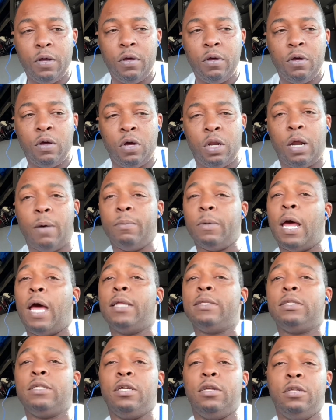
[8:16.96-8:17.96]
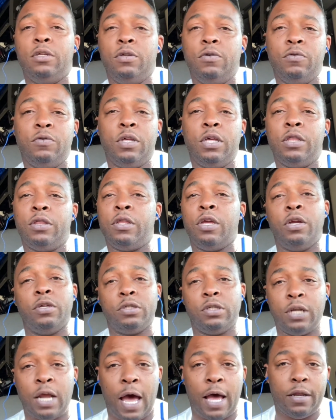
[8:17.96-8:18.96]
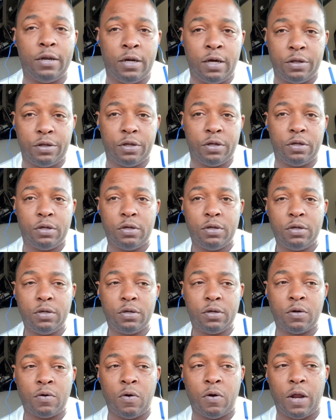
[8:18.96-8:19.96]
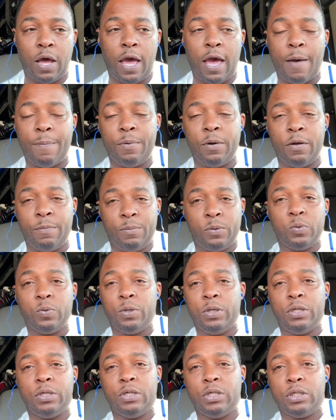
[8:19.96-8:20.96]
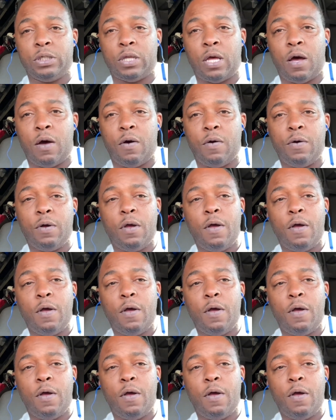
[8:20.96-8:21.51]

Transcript: and I'm not telling you that there's not nothing gonna happen in between the install.